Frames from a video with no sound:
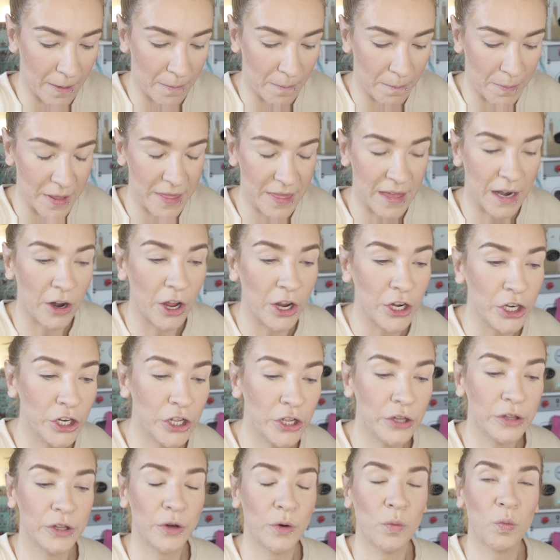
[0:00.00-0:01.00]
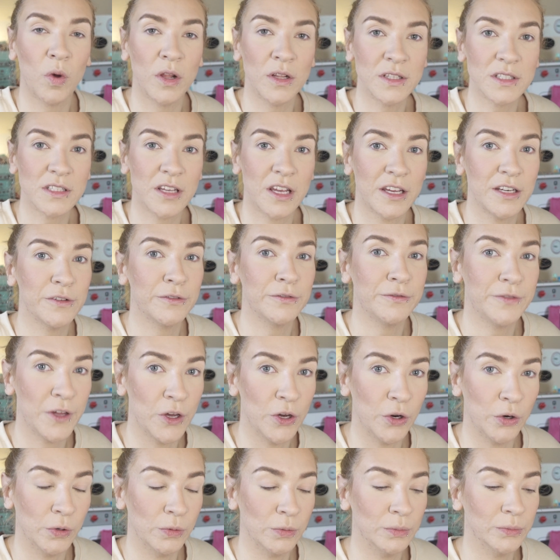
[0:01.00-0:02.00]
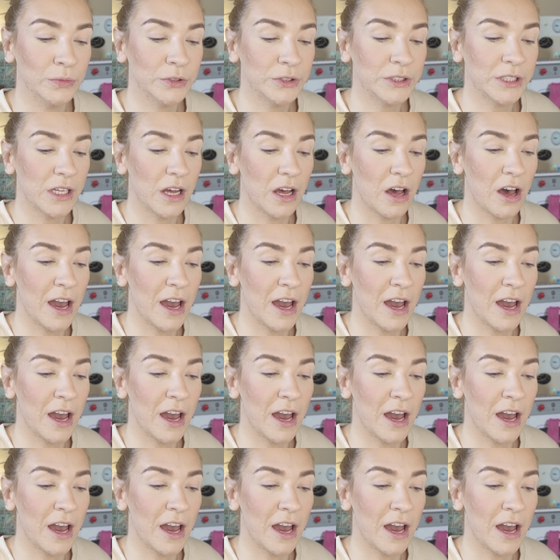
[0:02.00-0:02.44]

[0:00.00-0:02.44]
But then I knew that once I'd filmed,